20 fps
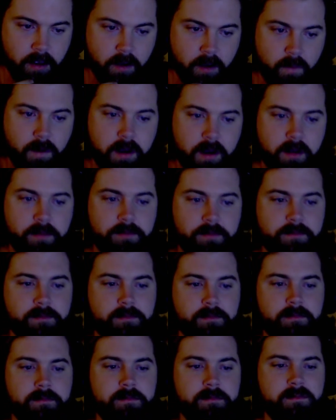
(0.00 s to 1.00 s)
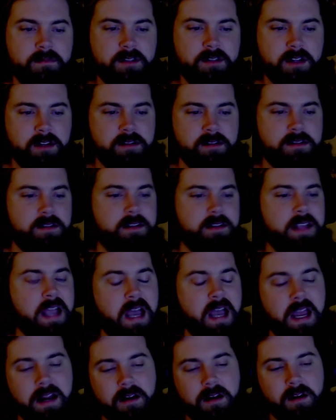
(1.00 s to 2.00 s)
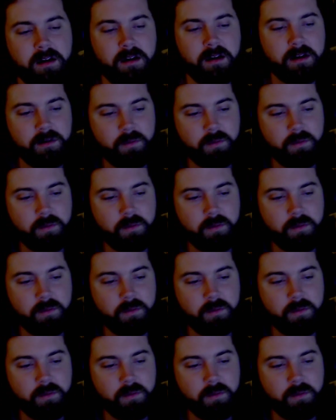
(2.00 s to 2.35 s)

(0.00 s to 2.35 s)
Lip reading: Well, I heard